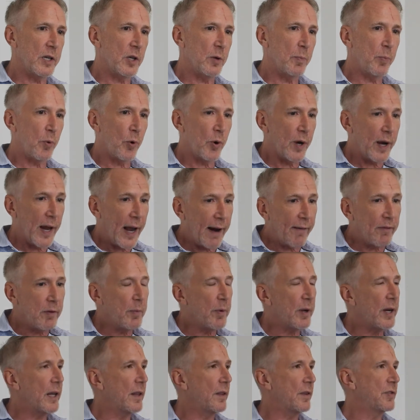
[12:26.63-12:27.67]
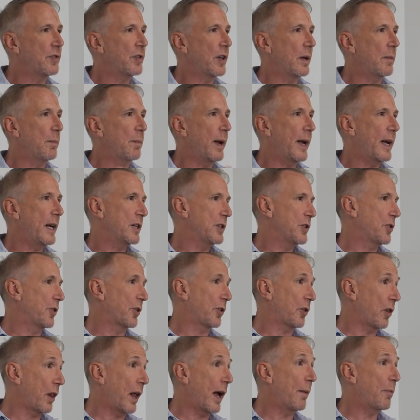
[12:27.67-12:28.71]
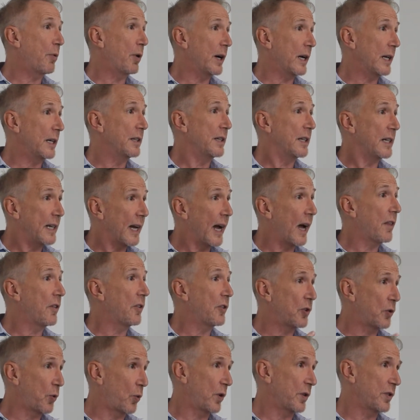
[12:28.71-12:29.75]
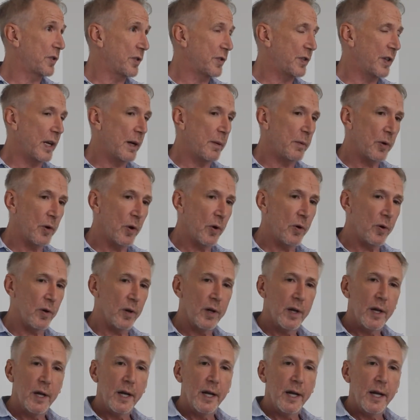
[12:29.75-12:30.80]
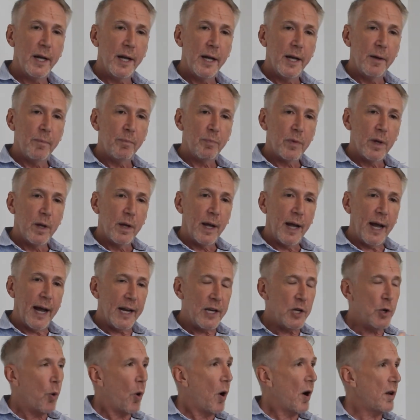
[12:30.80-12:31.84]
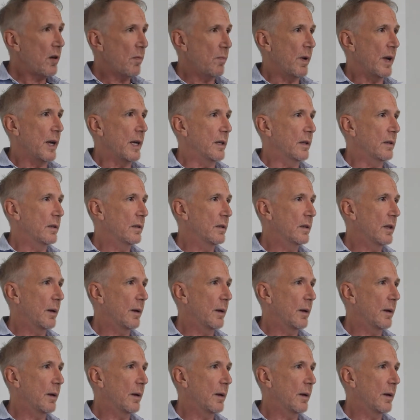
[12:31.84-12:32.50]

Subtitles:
You put everybody on the same page, they're collaborating together towards the same goal, and you automate.